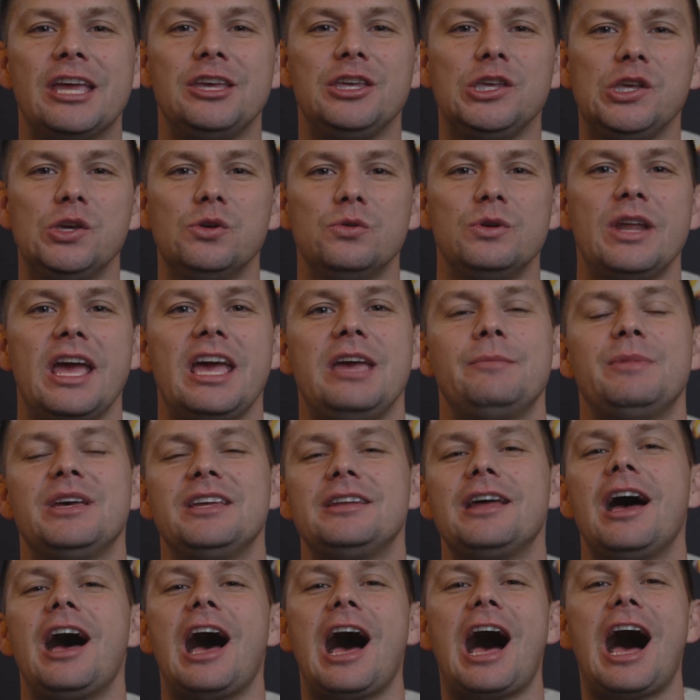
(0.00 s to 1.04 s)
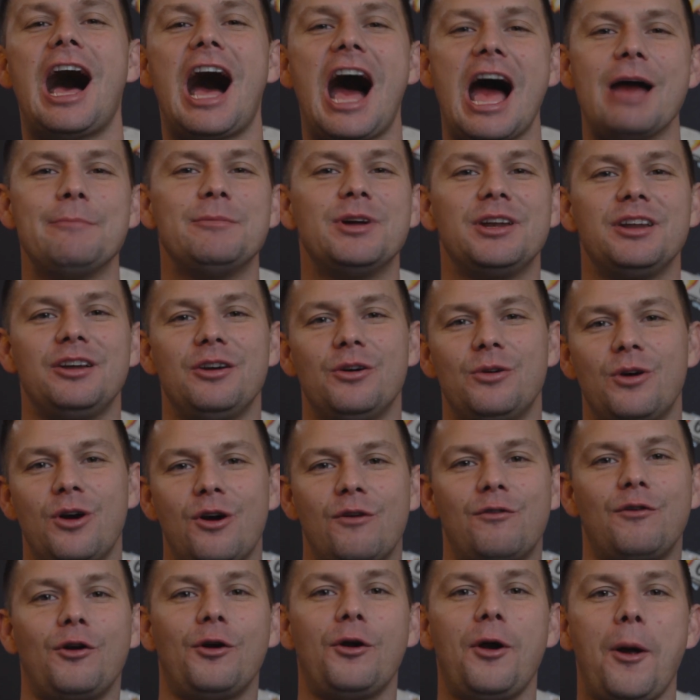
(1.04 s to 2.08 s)
you name it, I'm going to go
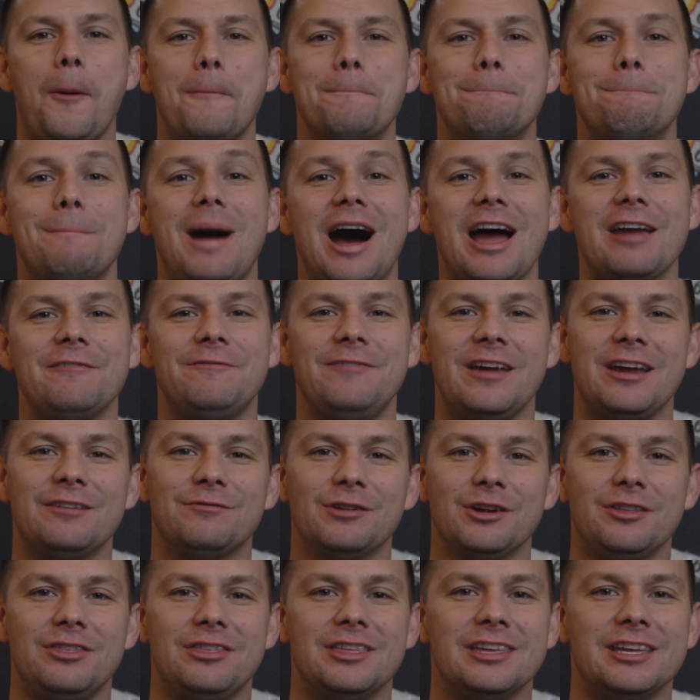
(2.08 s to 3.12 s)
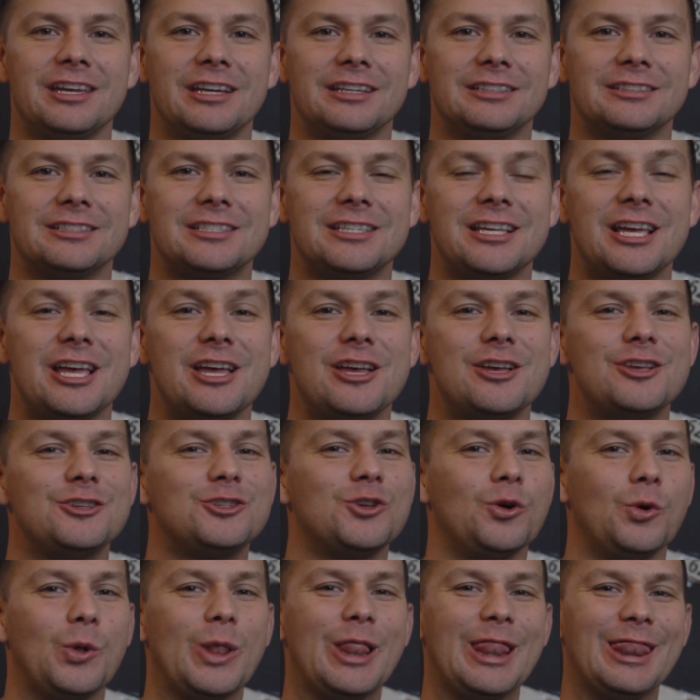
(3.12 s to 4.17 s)
over my favorite things.
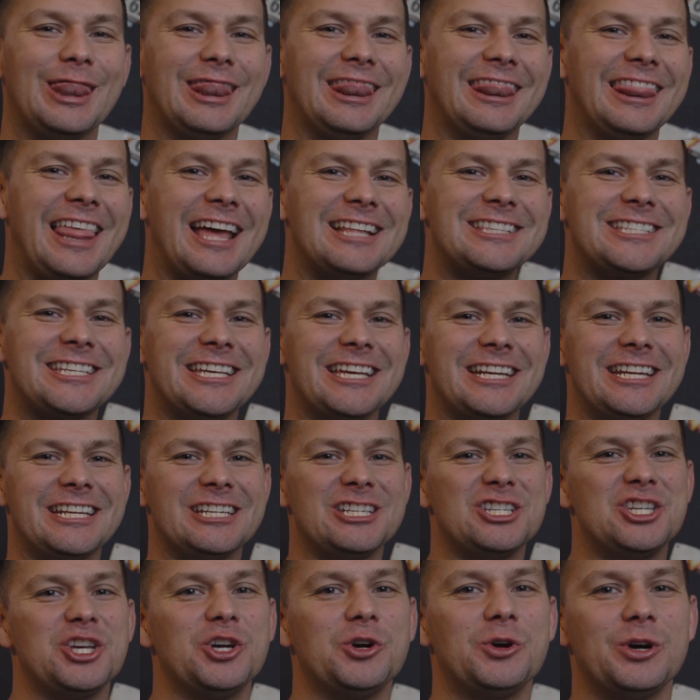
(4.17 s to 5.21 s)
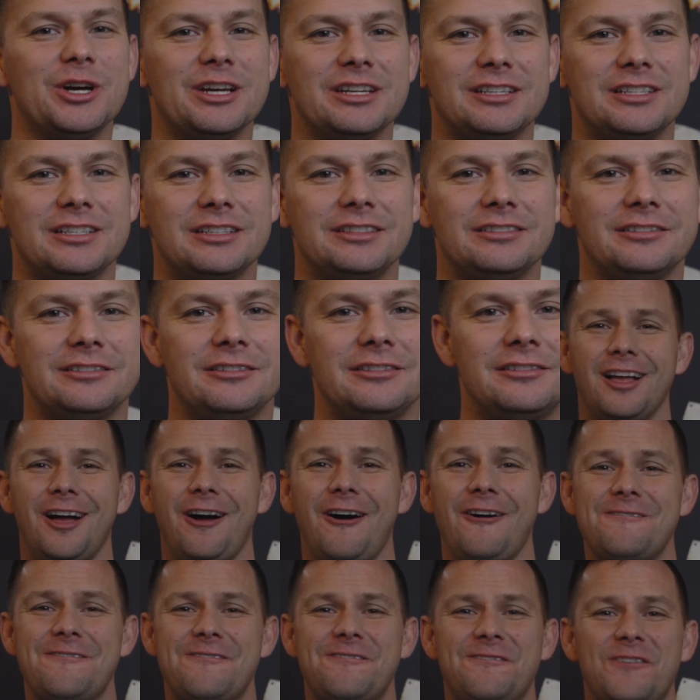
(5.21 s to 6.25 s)
So let's get into it.
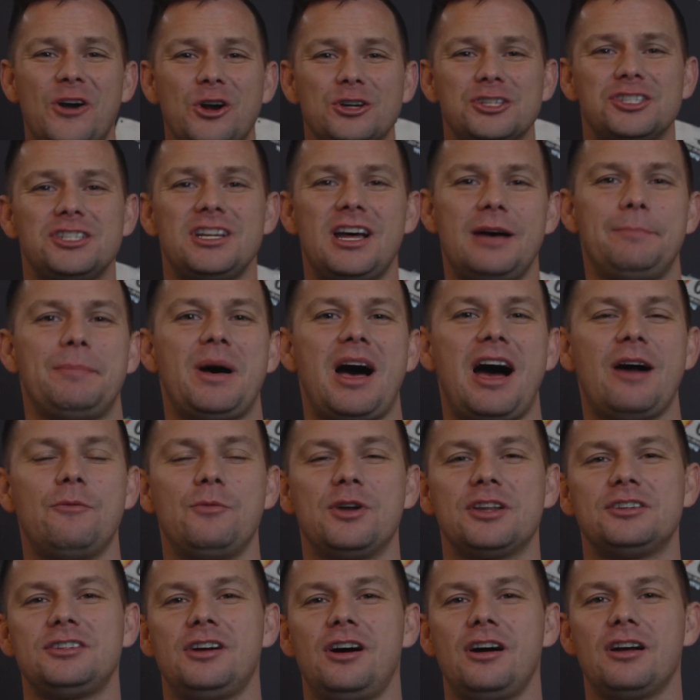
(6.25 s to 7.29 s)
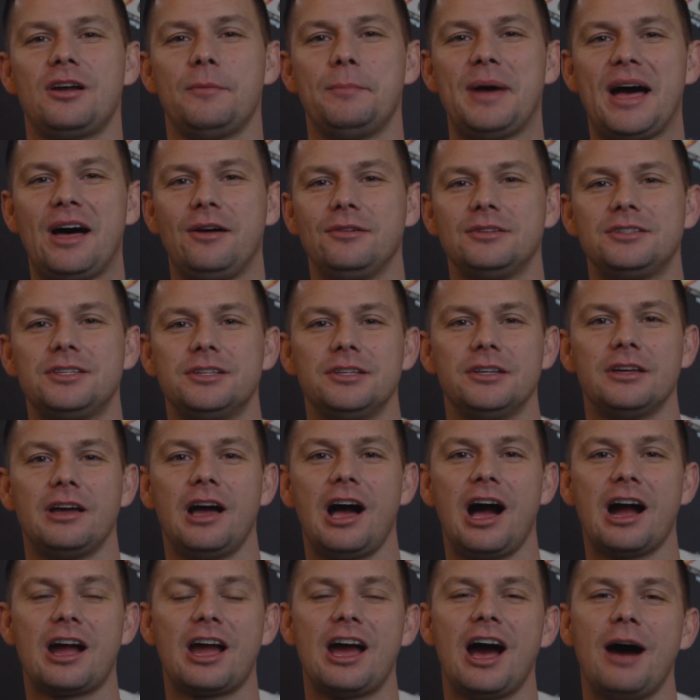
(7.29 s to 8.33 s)
First up, I want to talk about
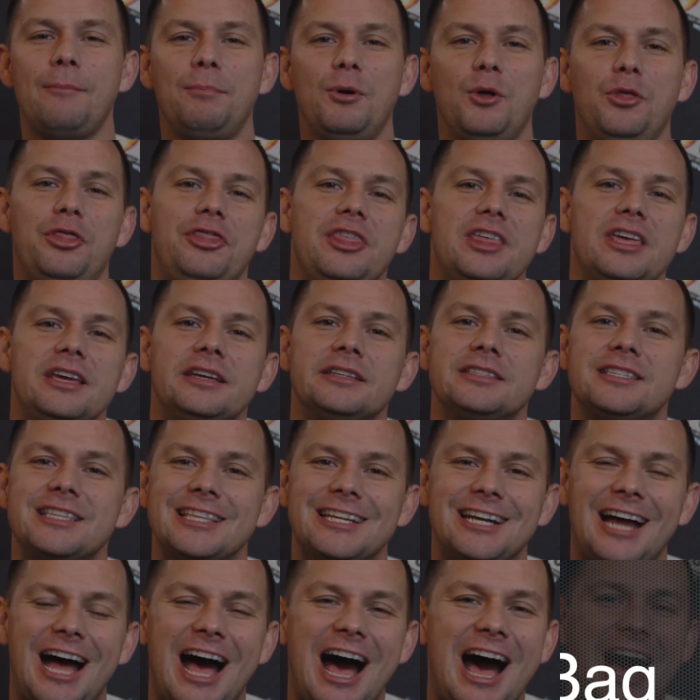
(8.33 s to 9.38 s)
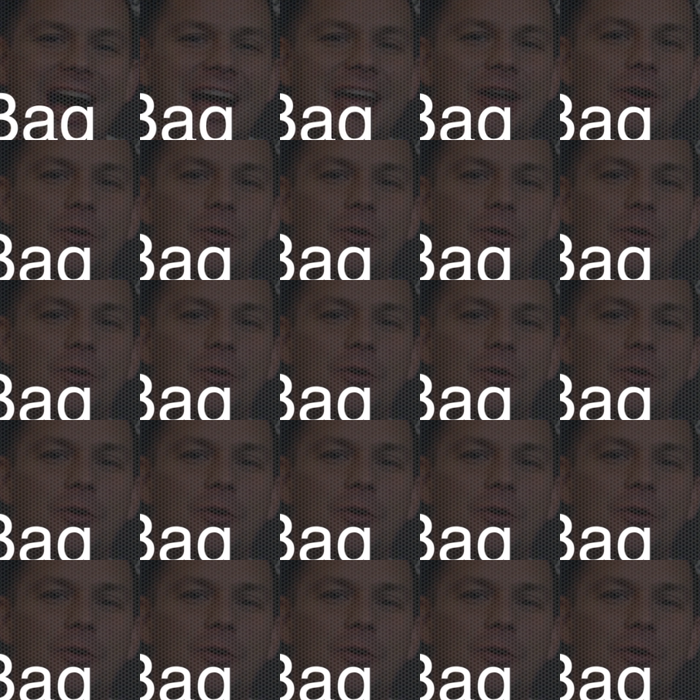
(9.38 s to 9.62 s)
a couple things that I